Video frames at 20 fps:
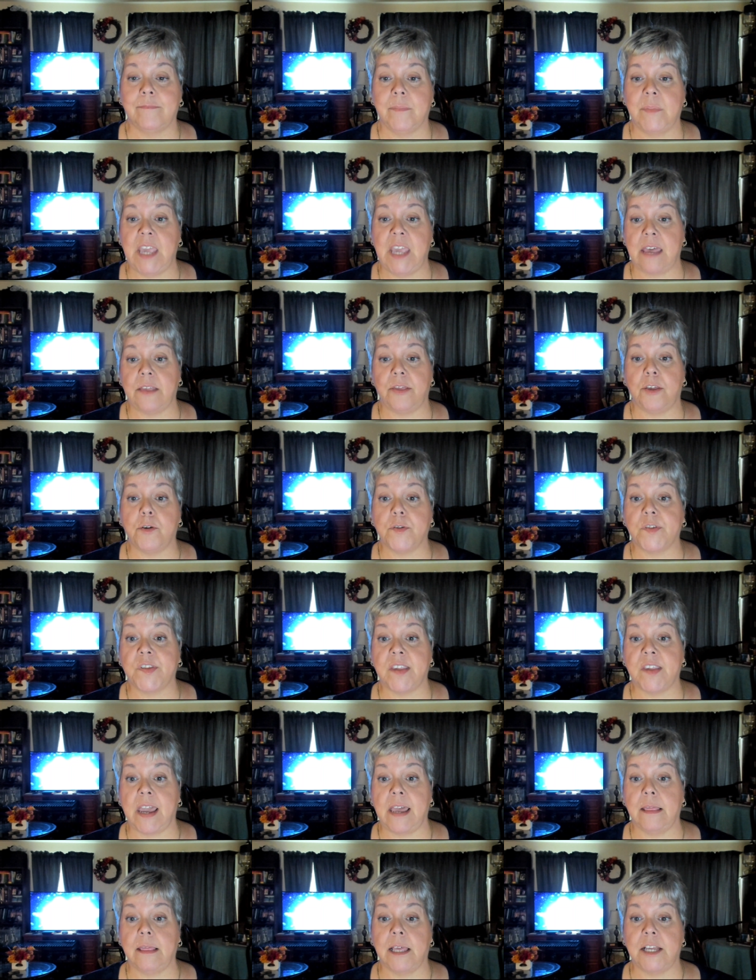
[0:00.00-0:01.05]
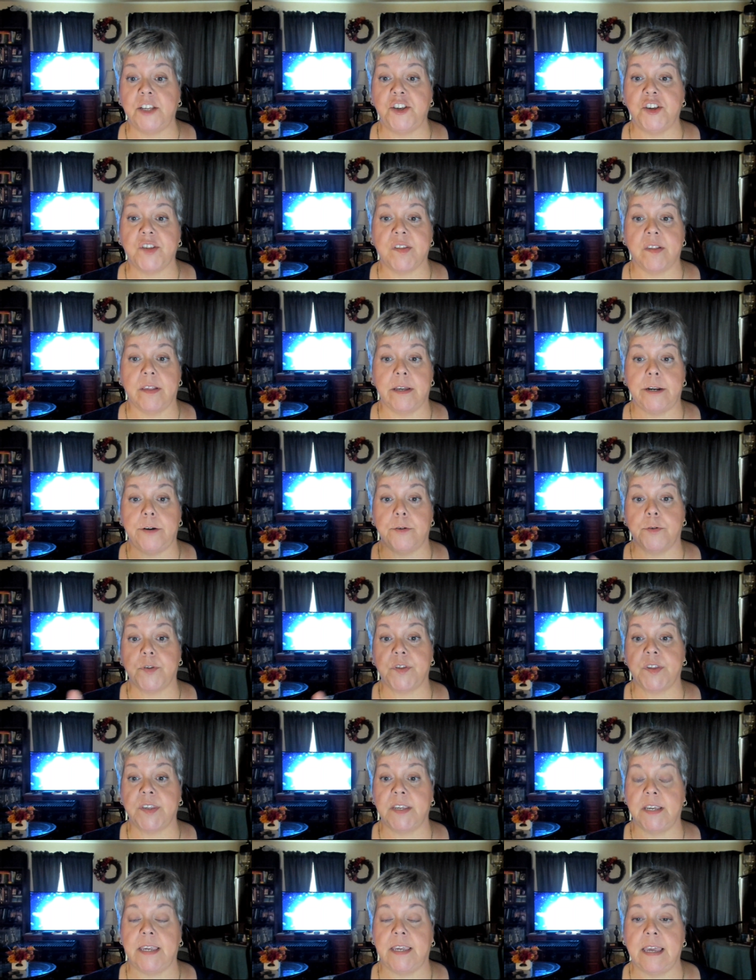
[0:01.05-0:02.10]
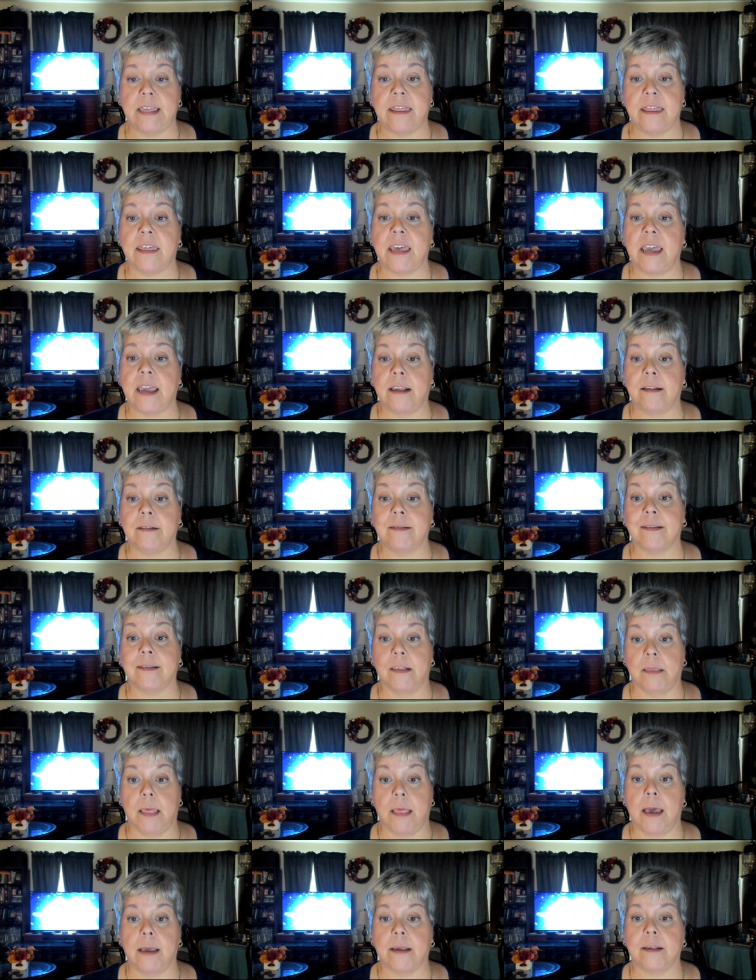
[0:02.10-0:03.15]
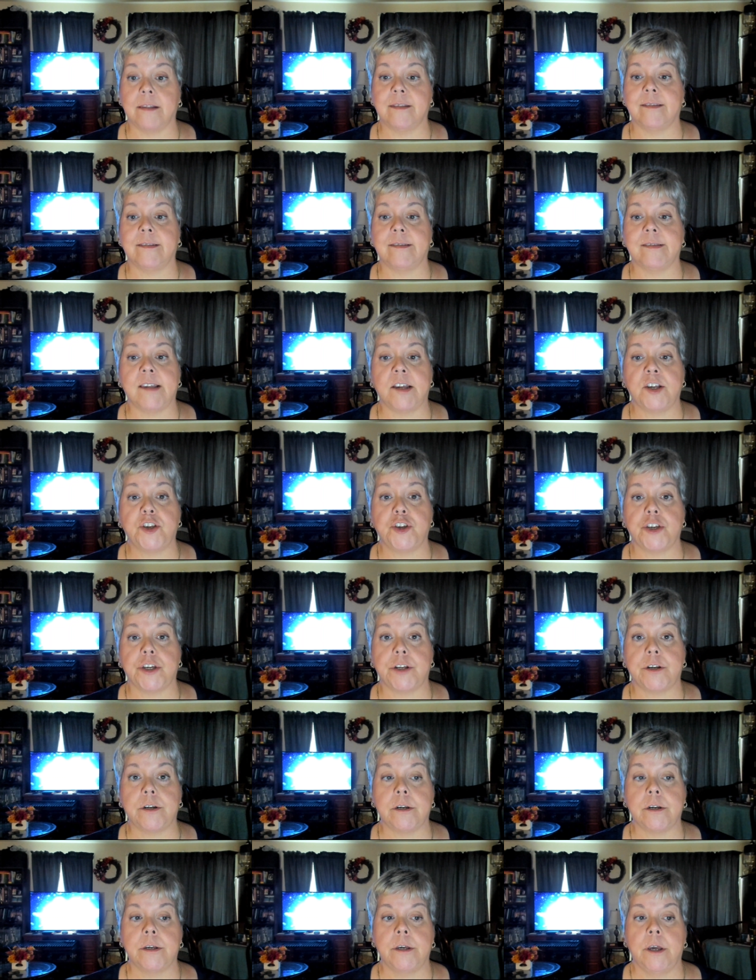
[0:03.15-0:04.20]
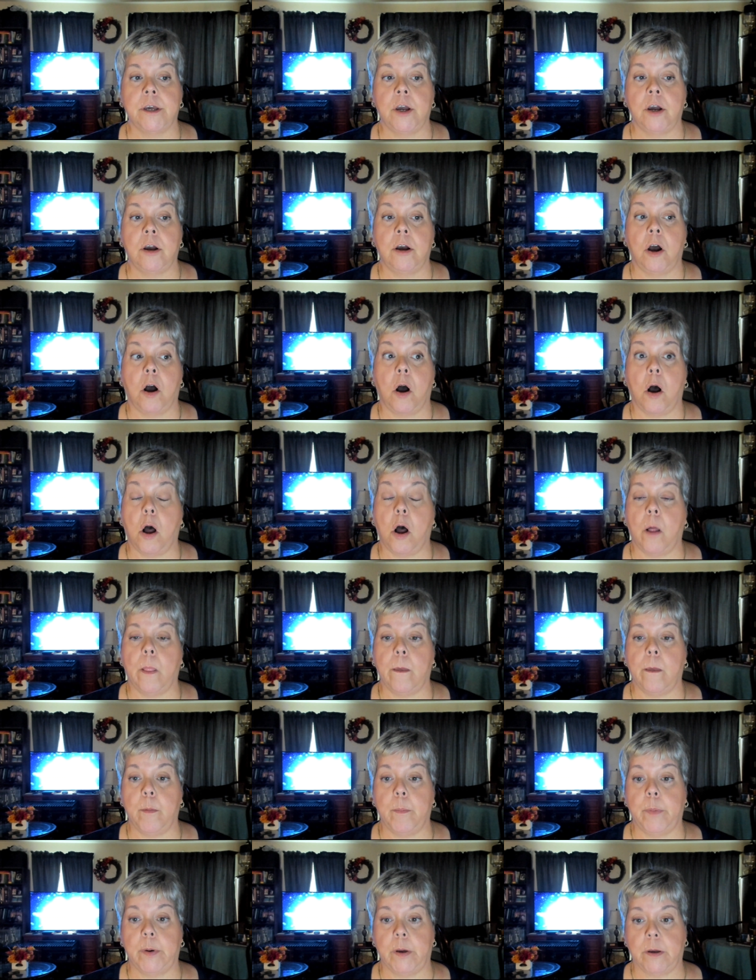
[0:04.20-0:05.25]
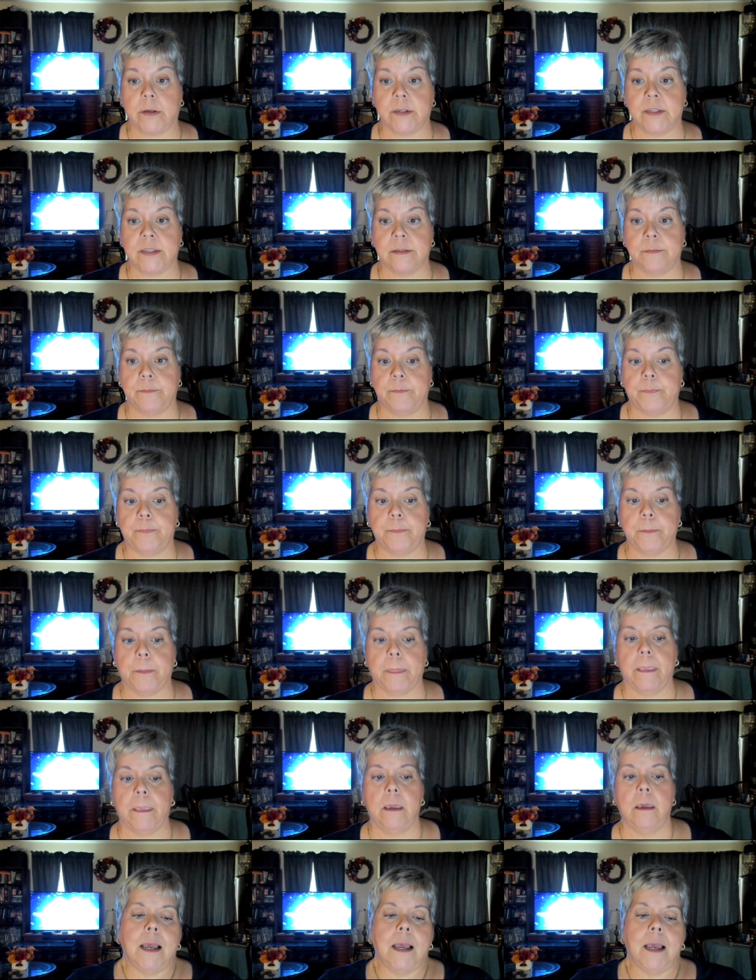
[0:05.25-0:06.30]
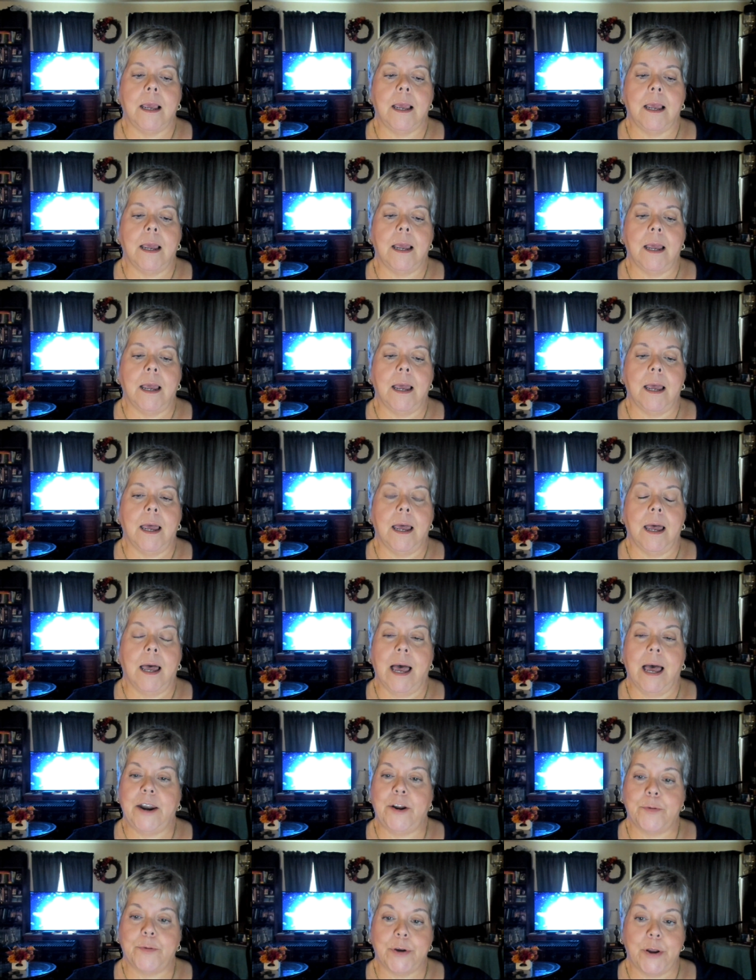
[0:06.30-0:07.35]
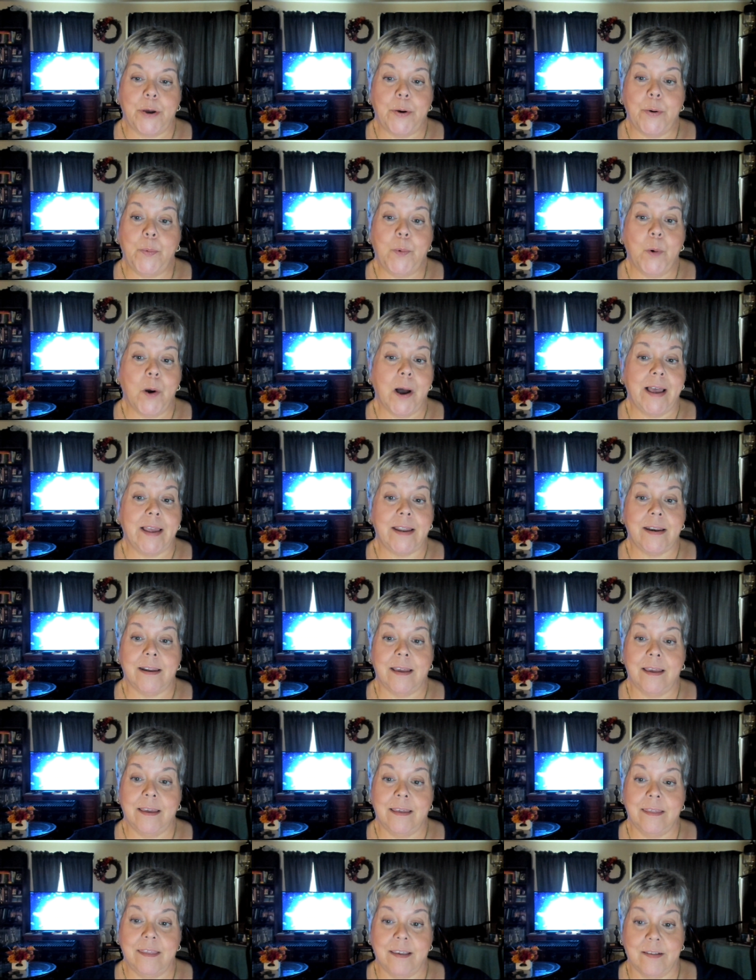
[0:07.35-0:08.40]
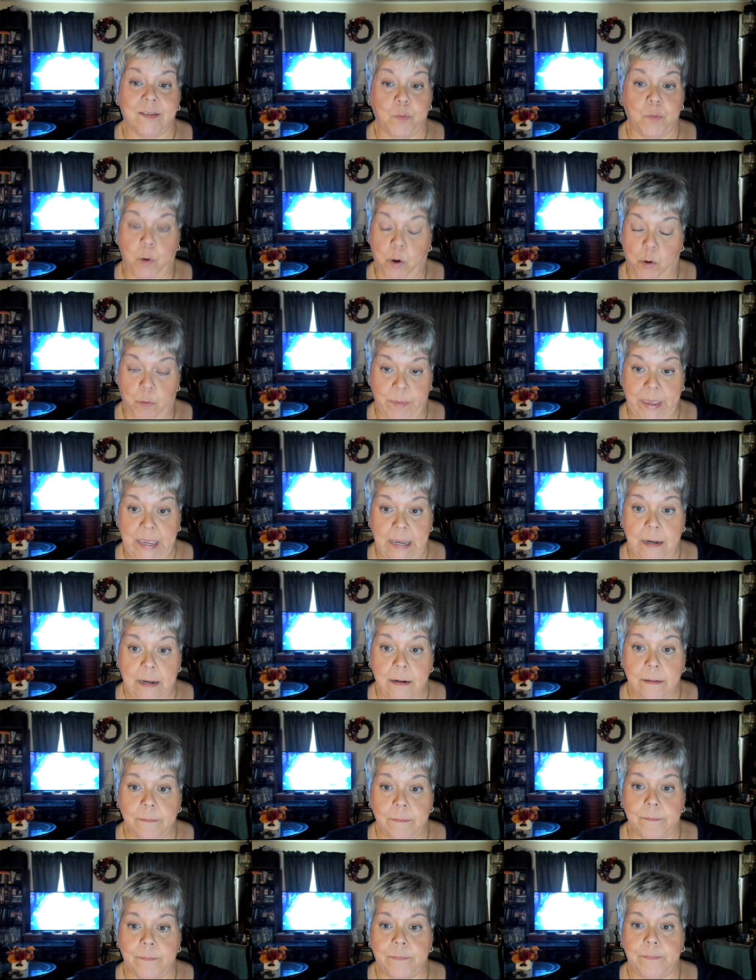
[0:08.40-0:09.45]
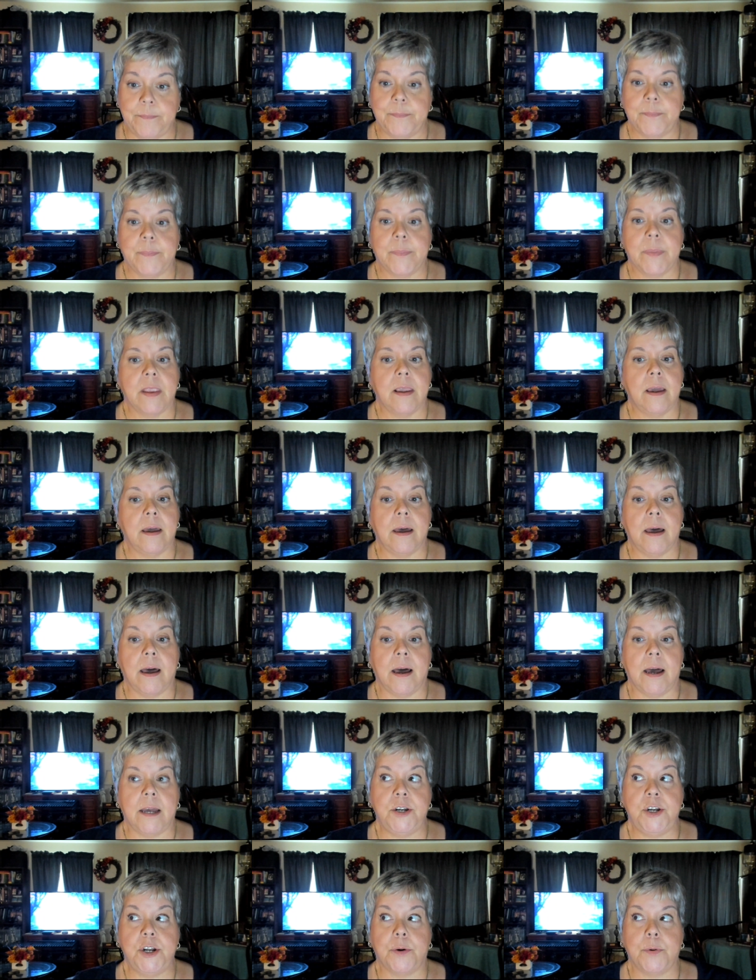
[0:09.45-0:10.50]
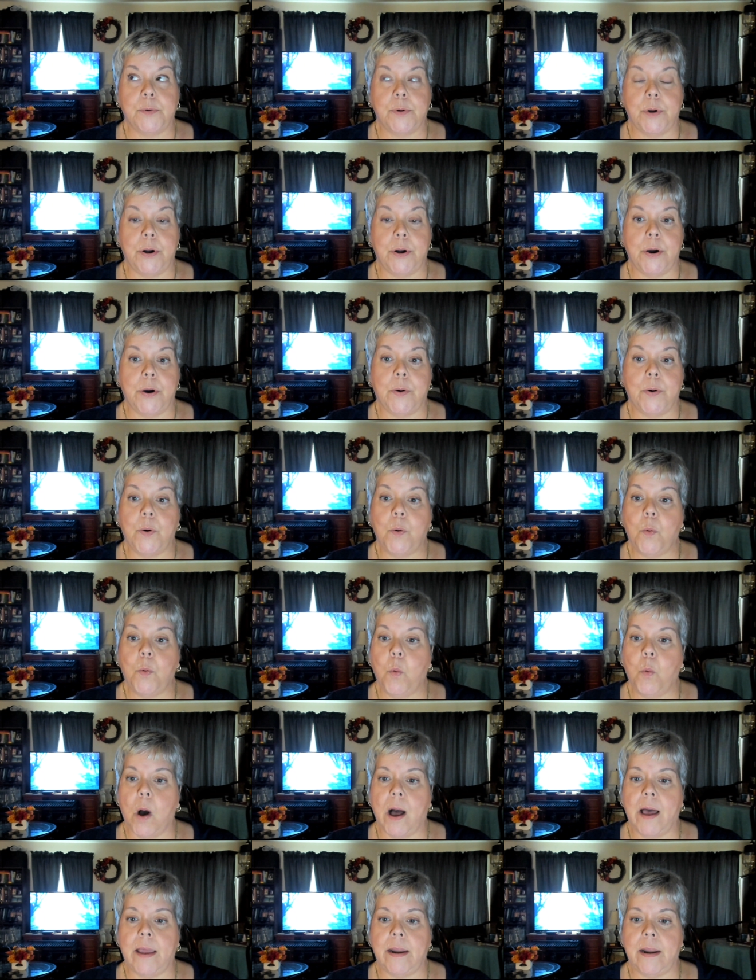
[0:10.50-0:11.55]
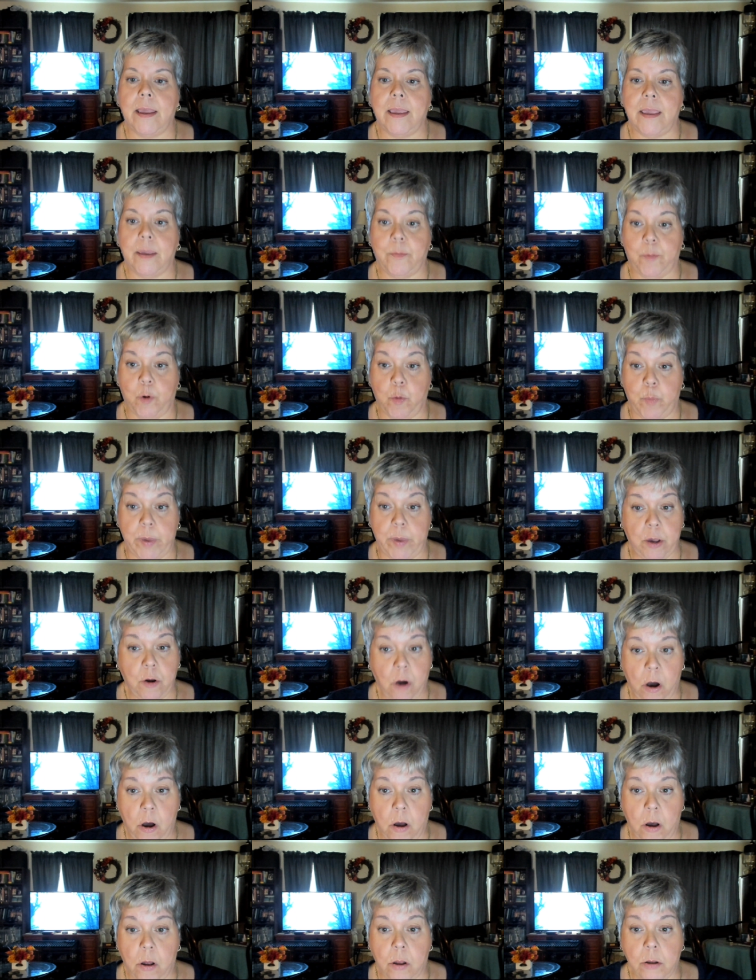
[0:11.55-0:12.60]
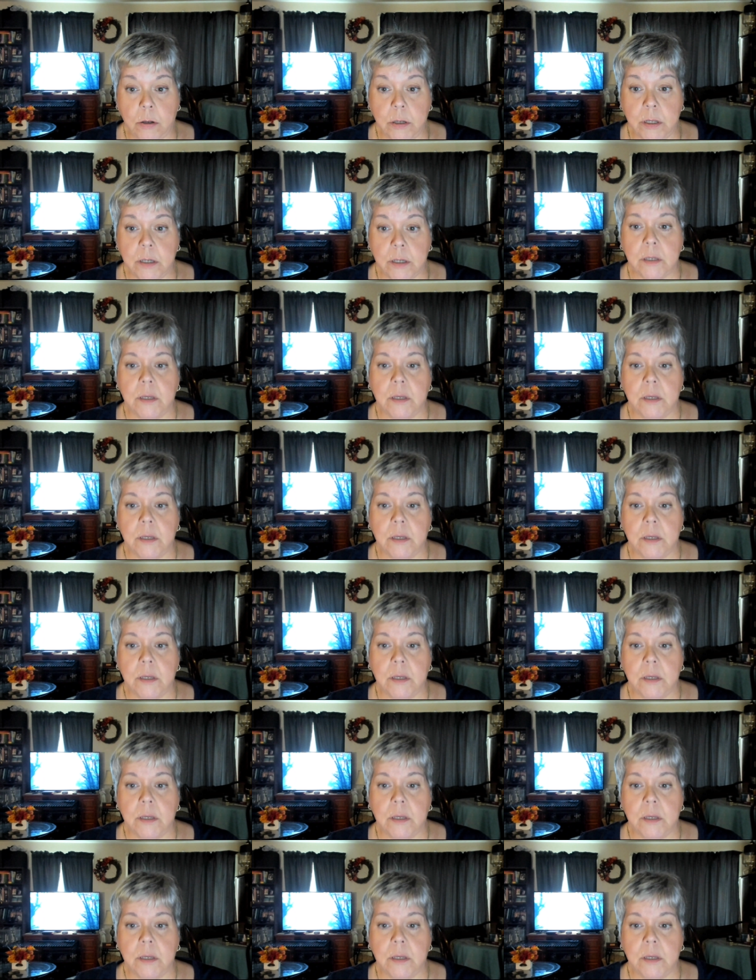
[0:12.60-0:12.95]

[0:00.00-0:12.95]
get their state legislators to get things like secession on their books. I don't know what this will mean. I don't know what it will be called.